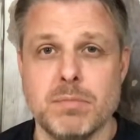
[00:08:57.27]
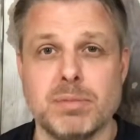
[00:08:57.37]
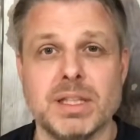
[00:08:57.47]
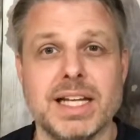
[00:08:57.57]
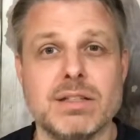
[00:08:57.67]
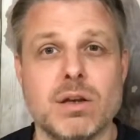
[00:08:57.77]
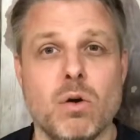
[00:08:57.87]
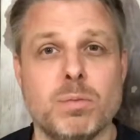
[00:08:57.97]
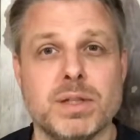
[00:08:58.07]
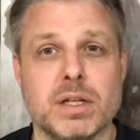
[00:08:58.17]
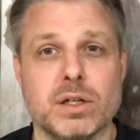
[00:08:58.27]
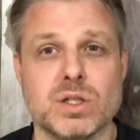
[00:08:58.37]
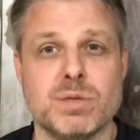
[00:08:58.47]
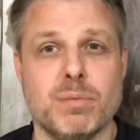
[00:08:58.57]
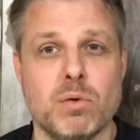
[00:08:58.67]
But let's hope that our
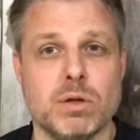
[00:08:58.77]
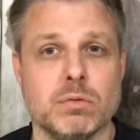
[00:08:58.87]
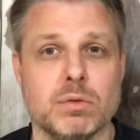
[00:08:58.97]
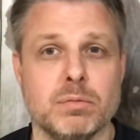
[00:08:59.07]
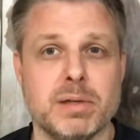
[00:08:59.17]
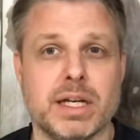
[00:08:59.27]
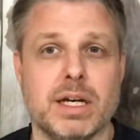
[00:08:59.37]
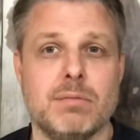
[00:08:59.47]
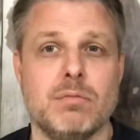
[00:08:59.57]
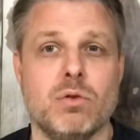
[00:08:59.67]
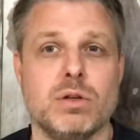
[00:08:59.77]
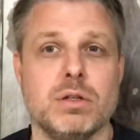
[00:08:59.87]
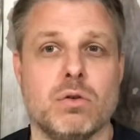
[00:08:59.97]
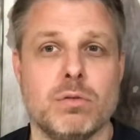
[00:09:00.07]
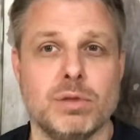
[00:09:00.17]
sport will become more
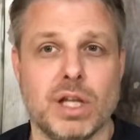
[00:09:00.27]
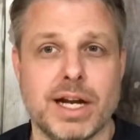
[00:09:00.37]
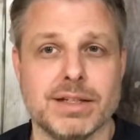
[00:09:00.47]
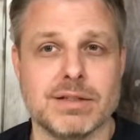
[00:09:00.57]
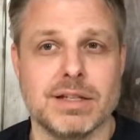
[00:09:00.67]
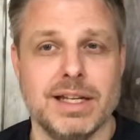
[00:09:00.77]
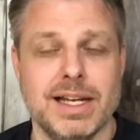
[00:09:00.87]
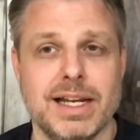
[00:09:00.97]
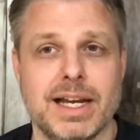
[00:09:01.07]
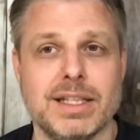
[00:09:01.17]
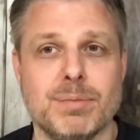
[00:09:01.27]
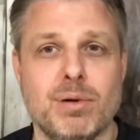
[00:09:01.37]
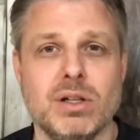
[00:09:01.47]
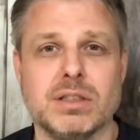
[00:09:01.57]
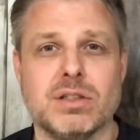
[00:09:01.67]
normalized and the
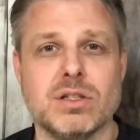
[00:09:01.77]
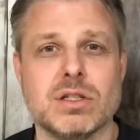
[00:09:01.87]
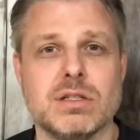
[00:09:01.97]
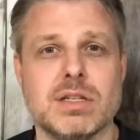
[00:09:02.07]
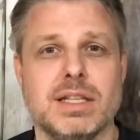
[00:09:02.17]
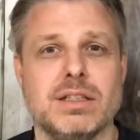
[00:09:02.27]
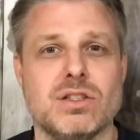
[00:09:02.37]
politicians and the